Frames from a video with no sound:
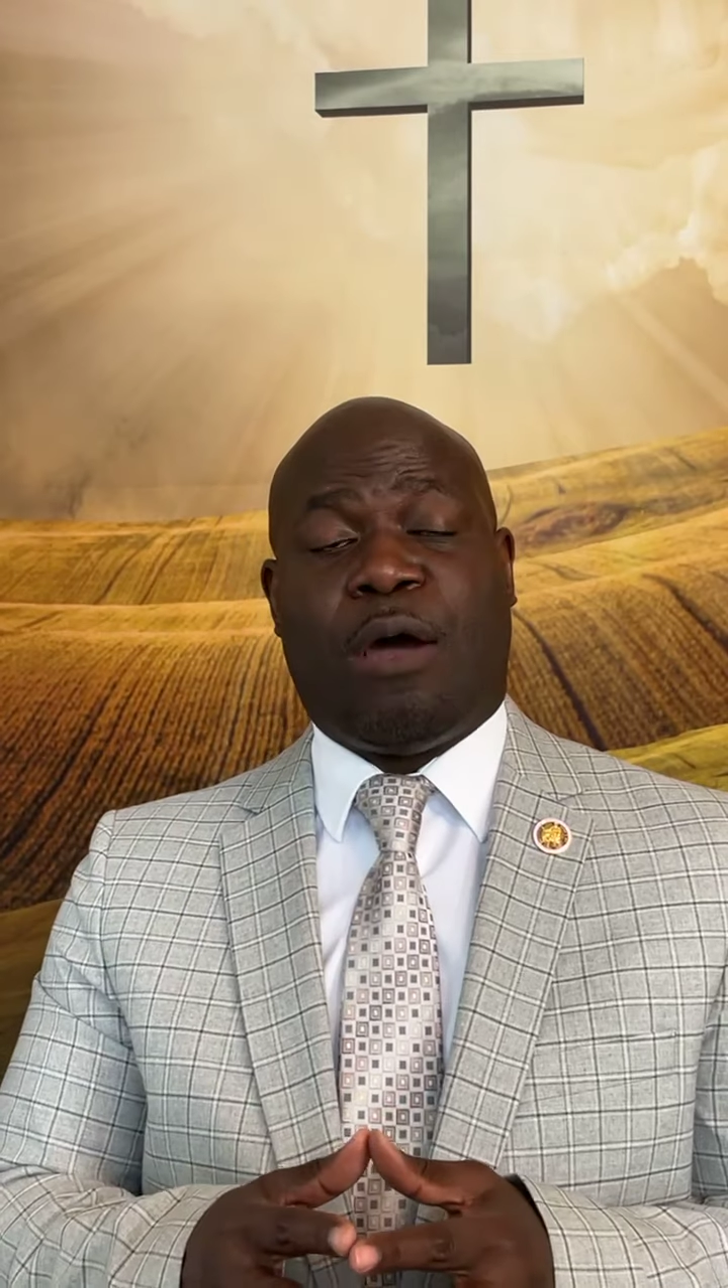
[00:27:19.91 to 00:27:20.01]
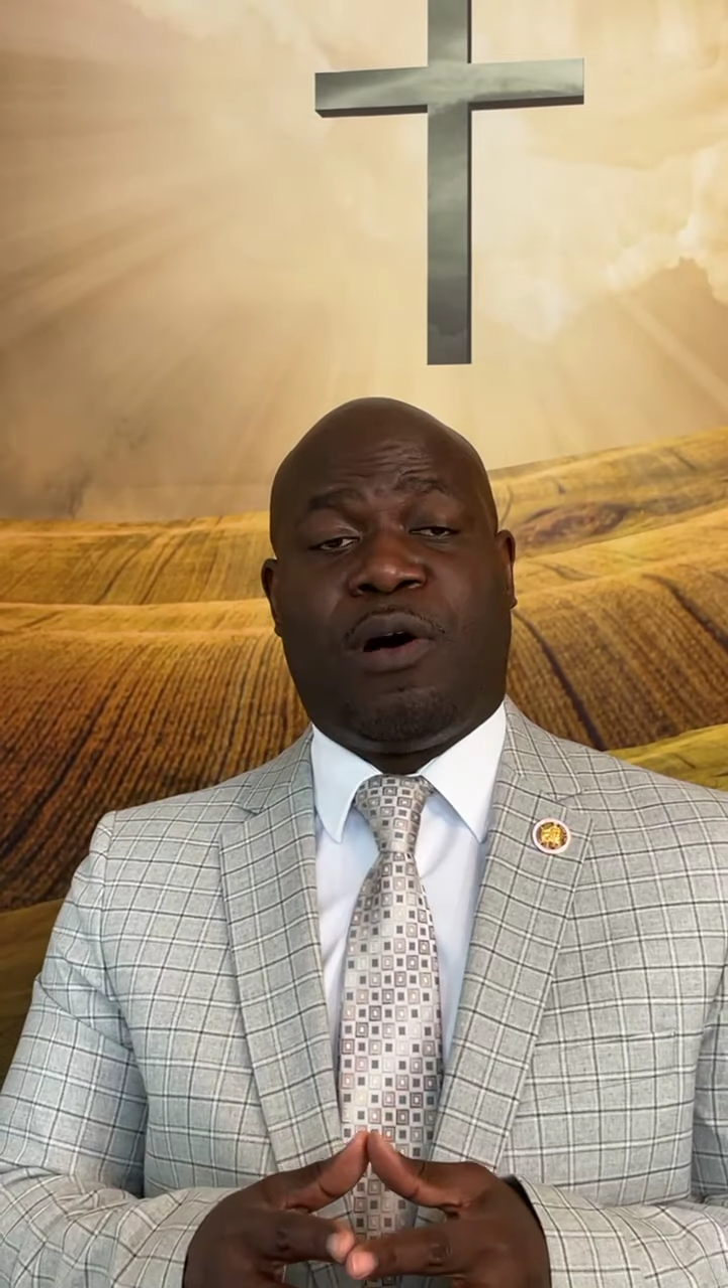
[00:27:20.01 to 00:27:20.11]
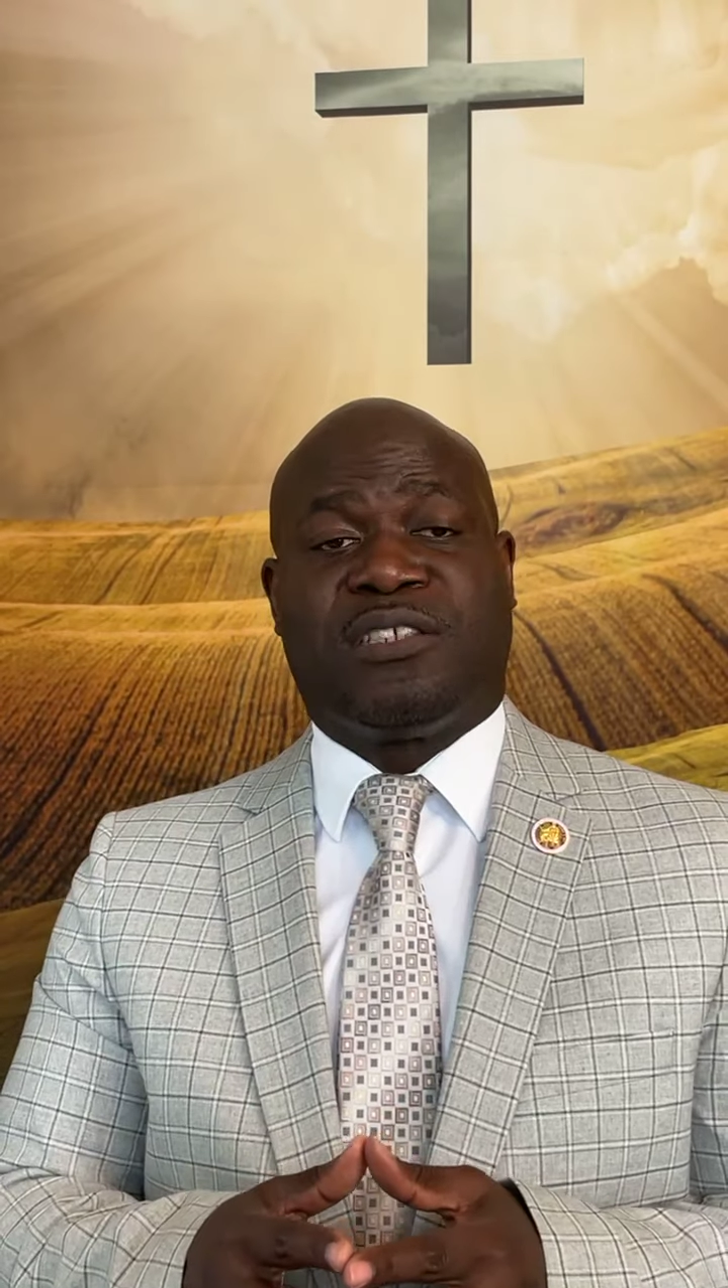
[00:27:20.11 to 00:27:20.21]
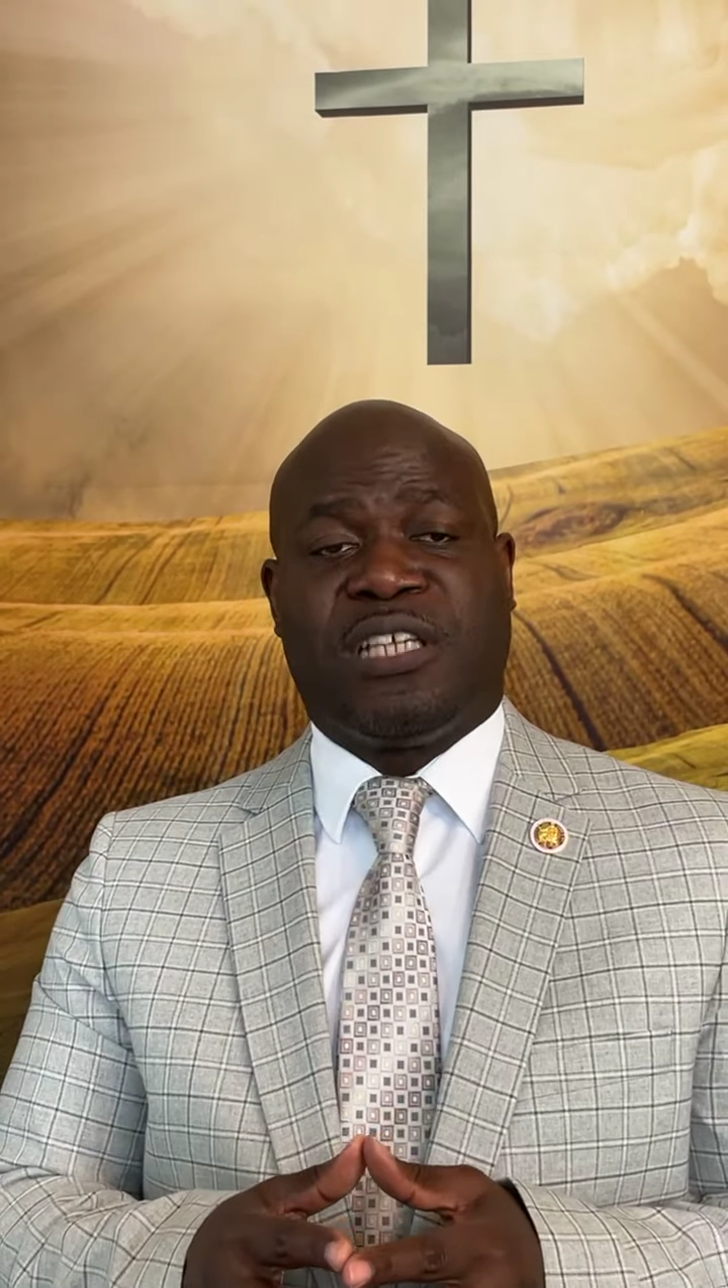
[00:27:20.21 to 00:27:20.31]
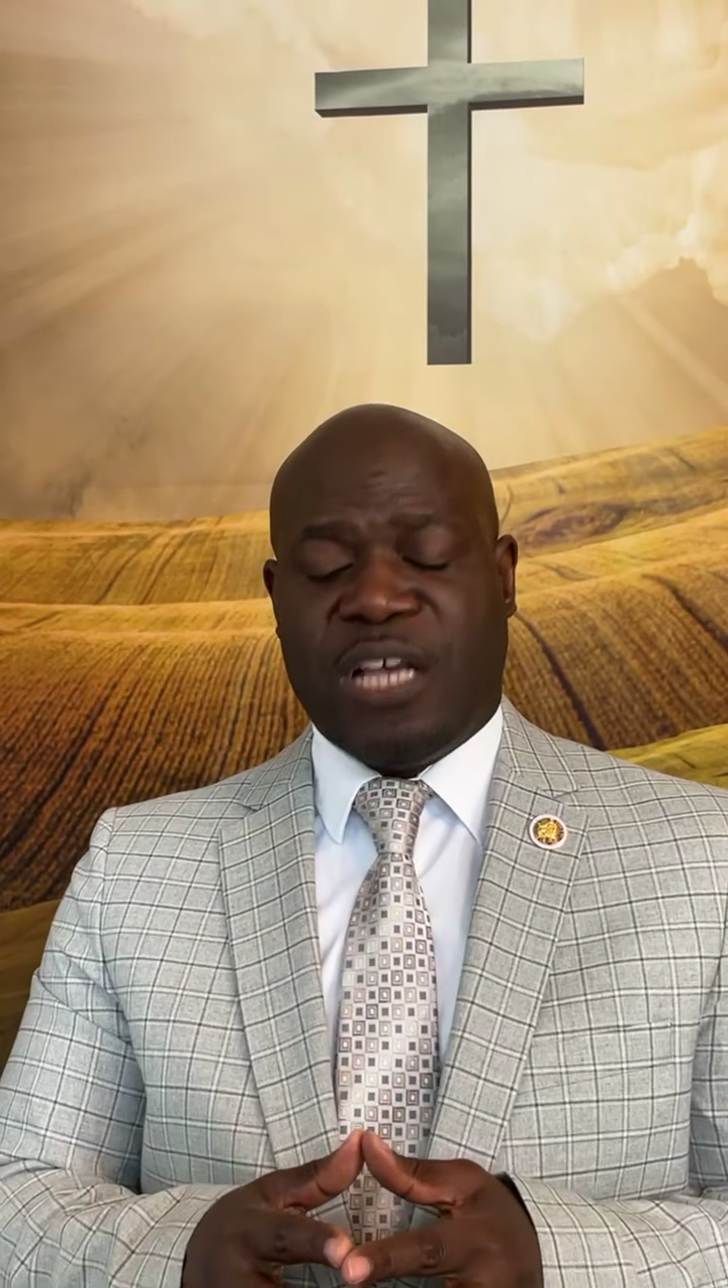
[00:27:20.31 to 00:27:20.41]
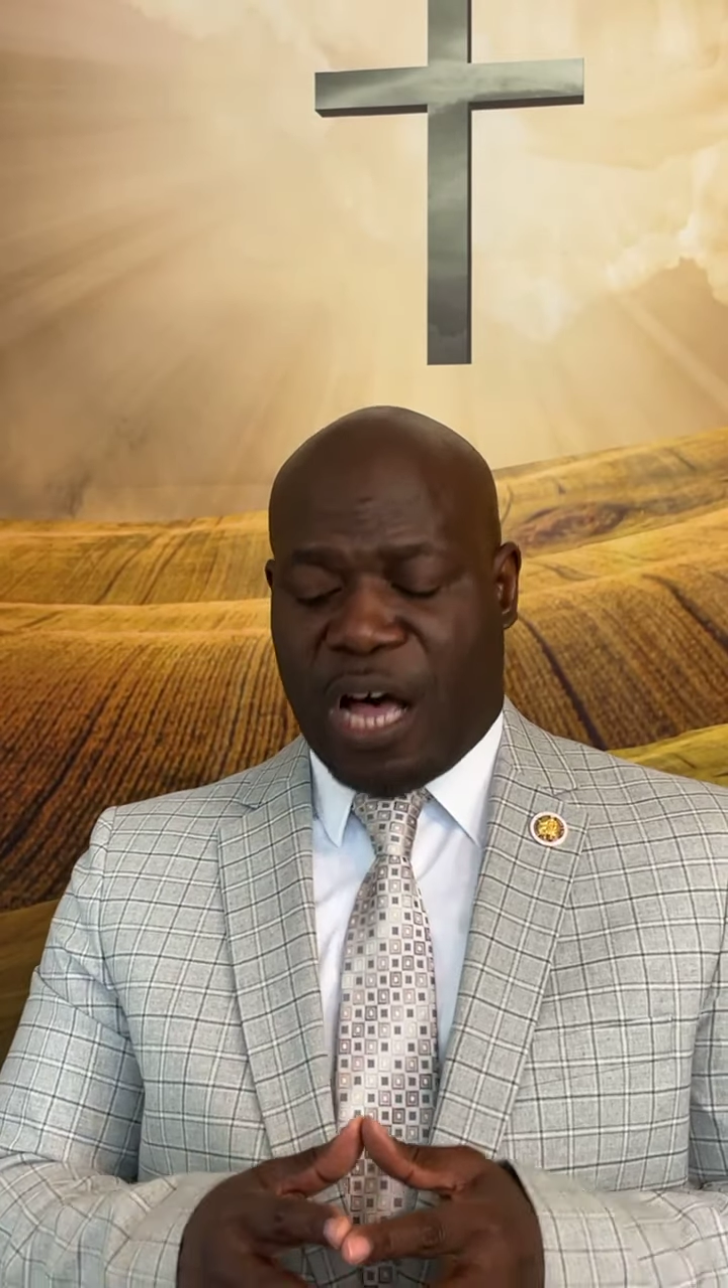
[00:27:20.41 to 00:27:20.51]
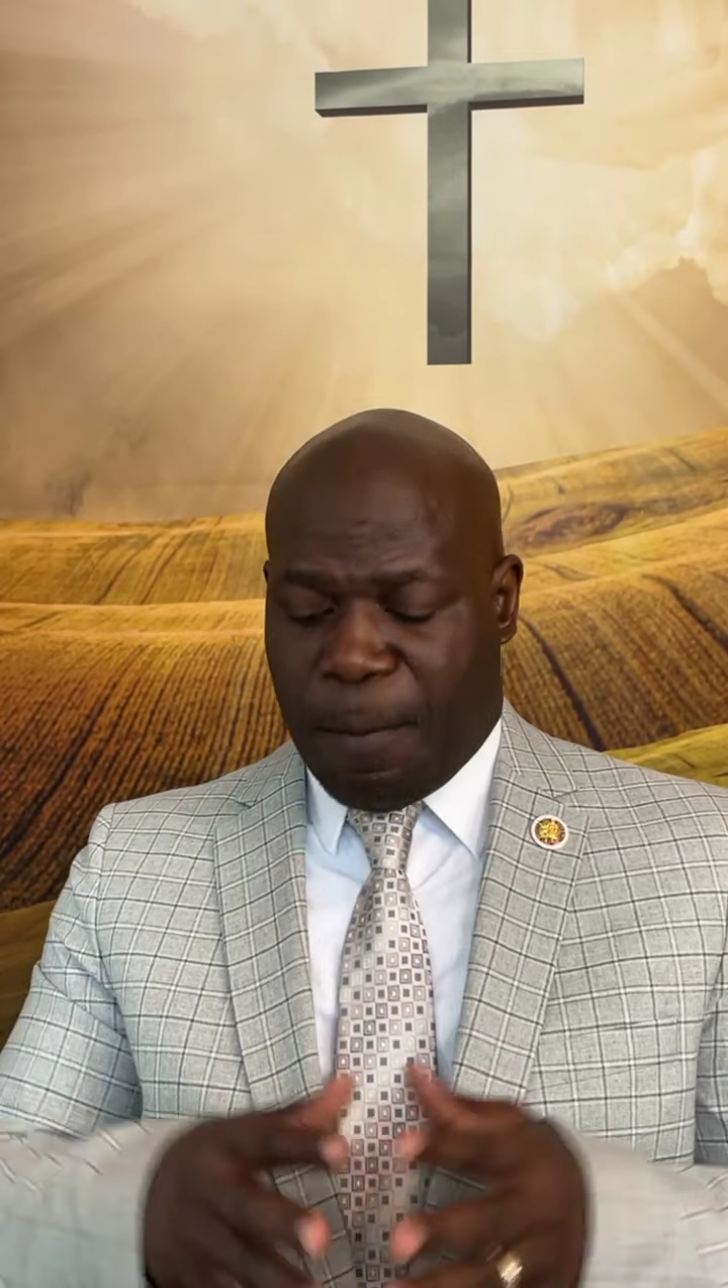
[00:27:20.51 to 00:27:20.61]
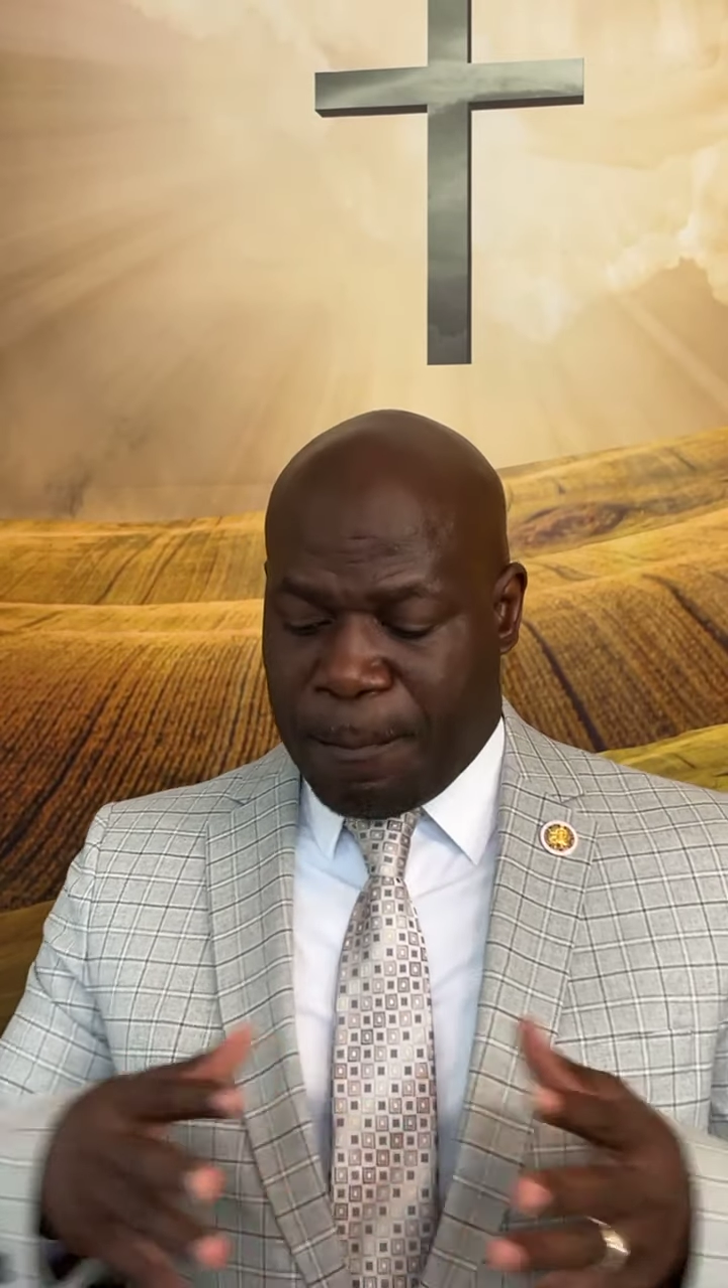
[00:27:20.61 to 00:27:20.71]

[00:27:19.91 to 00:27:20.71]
there was a